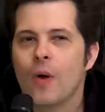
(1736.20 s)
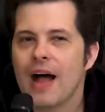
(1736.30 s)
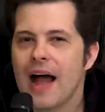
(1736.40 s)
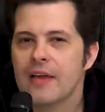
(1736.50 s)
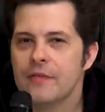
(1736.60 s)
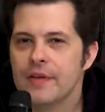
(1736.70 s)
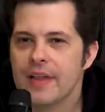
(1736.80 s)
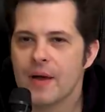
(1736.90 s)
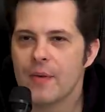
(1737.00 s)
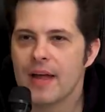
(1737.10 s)
Well, I feel
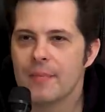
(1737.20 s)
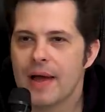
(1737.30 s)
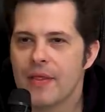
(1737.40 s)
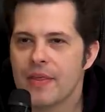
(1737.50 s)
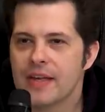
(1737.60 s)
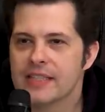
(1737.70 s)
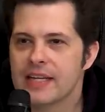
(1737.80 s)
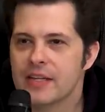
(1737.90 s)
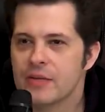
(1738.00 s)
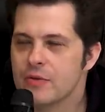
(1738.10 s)
that way about things
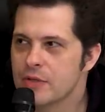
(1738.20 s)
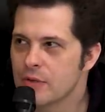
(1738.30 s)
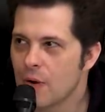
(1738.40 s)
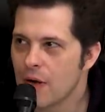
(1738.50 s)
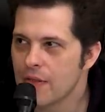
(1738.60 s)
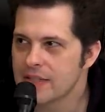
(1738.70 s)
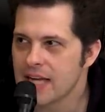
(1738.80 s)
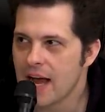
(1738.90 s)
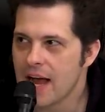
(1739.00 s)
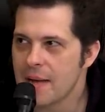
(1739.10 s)
that you do all the
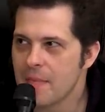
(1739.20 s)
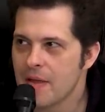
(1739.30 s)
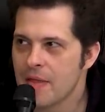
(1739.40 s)
time